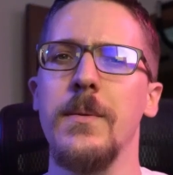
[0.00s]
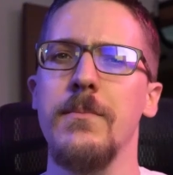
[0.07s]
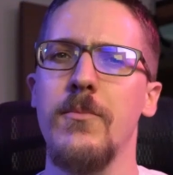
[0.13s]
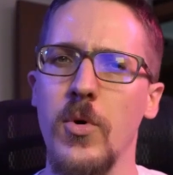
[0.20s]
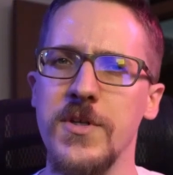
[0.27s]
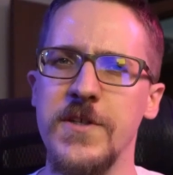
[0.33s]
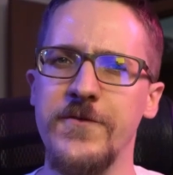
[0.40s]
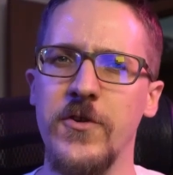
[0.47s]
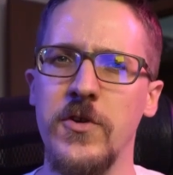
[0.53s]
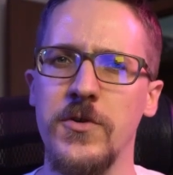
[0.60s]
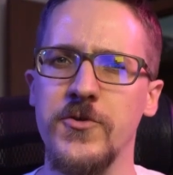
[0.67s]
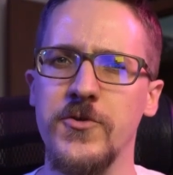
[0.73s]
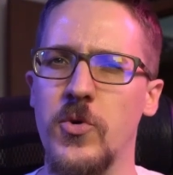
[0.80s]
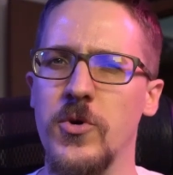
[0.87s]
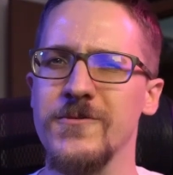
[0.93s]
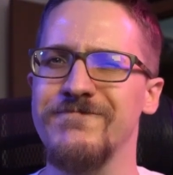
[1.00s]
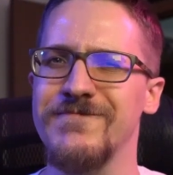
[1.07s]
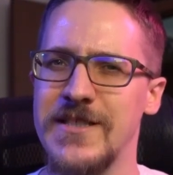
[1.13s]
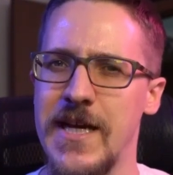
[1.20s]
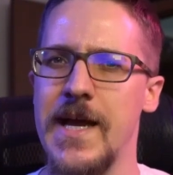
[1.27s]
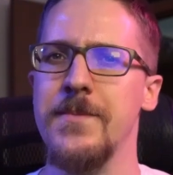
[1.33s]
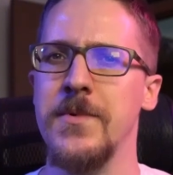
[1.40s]
more difficult or
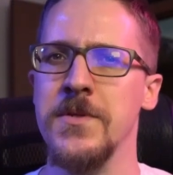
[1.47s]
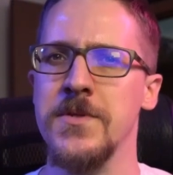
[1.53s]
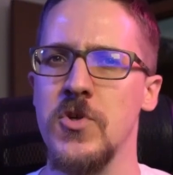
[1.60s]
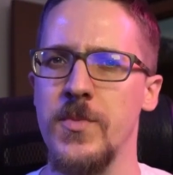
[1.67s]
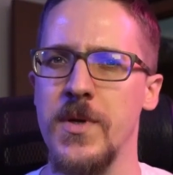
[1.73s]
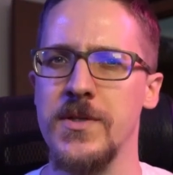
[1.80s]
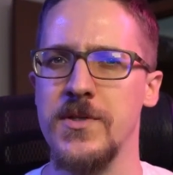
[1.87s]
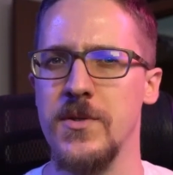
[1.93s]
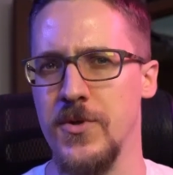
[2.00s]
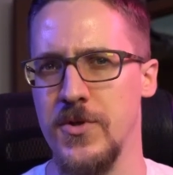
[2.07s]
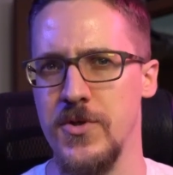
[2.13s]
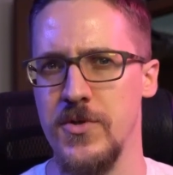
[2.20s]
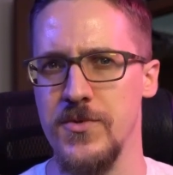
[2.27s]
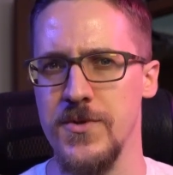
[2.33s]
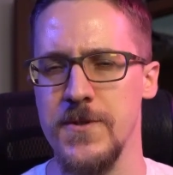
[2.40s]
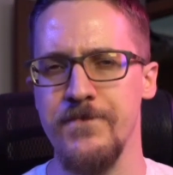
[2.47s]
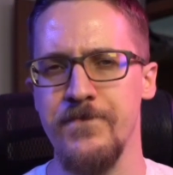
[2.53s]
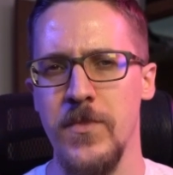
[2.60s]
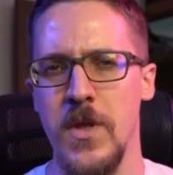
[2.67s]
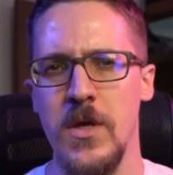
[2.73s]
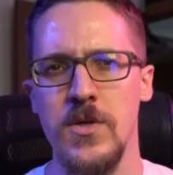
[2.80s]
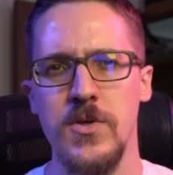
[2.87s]
time consuming to produce.
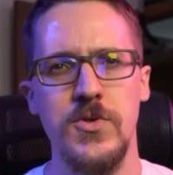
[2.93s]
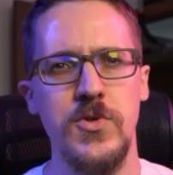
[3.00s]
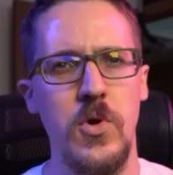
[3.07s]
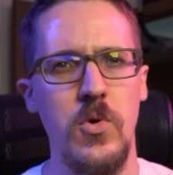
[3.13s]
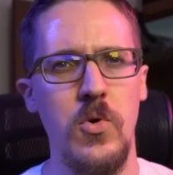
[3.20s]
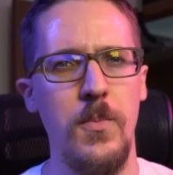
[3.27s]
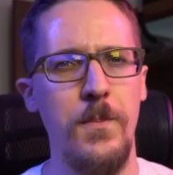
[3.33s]
So